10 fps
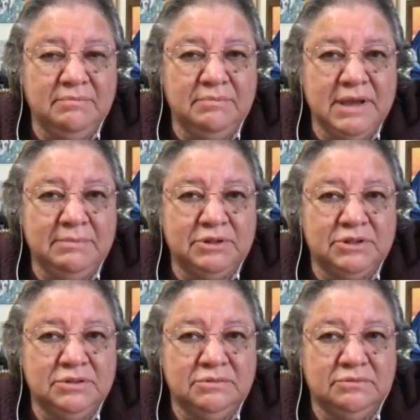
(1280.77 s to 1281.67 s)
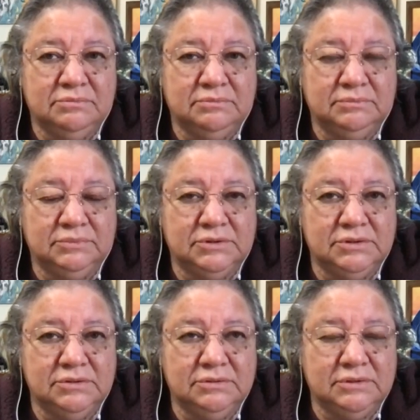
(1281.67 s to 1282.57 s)
be able to
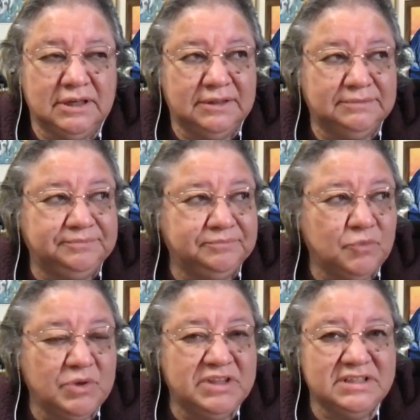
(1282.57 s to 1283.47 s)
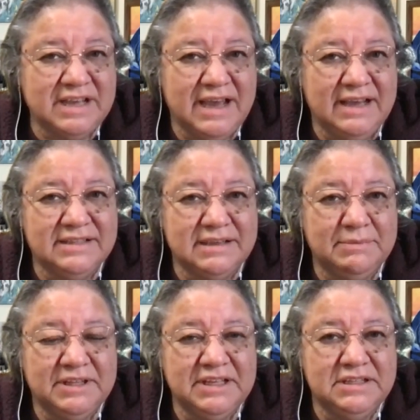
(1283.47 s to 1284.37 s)
withstand some
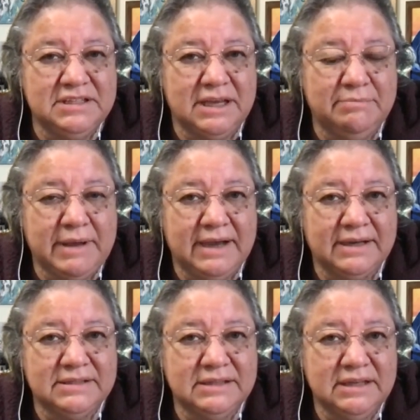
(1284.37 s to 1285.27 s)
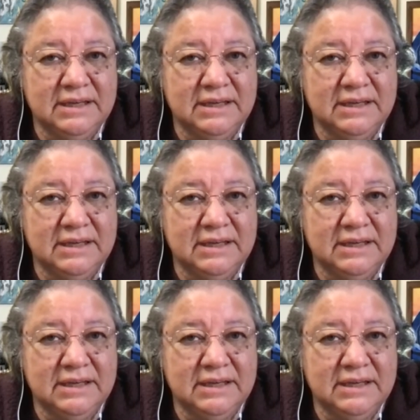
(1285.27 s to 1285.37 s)
of these setbacks.